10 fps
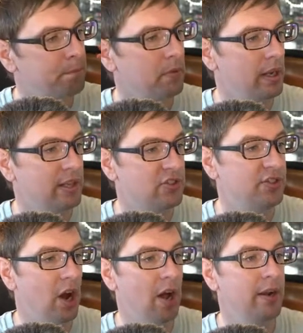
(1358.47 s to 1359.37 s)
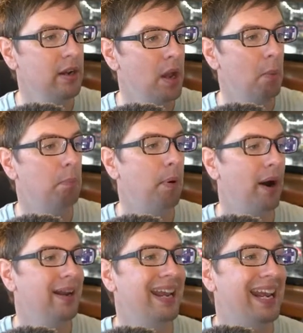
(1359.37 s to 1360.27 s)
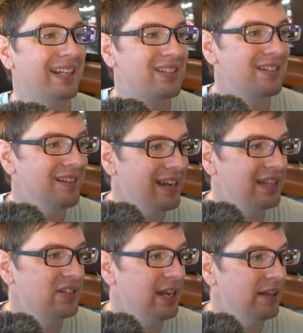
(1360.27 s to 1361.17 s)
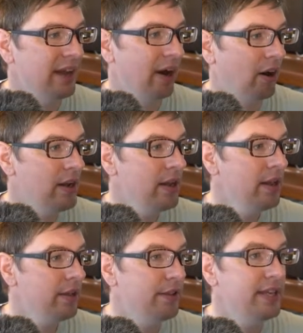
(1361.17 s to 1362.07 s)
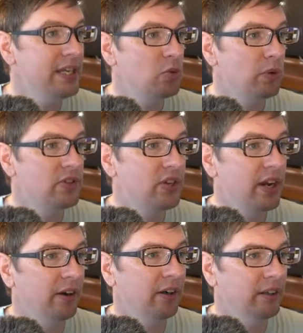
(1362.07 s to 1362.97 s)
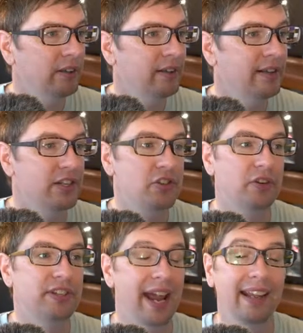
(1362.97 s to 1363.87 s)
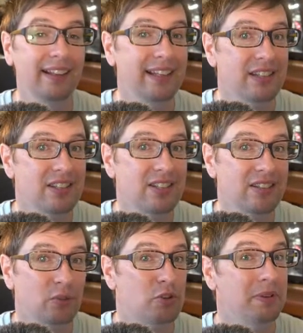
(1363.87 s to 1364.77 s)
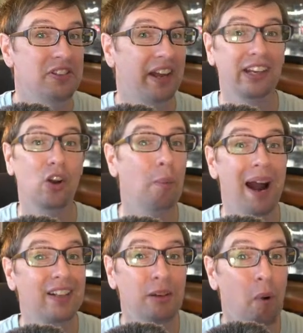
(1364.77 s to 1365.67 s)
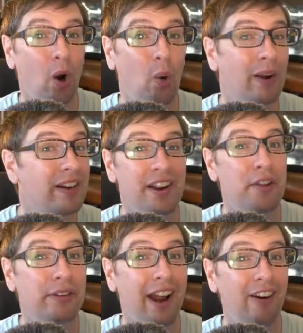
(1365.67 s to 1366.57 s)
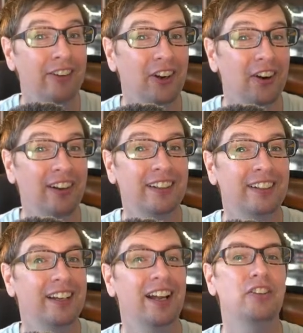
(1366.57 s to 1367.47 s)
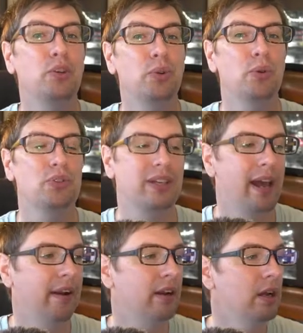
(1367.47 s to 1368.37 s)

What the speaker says: It's done, but it's in there. These ones here, these are dailies, which means I can go back tomorrow on another character and do those again.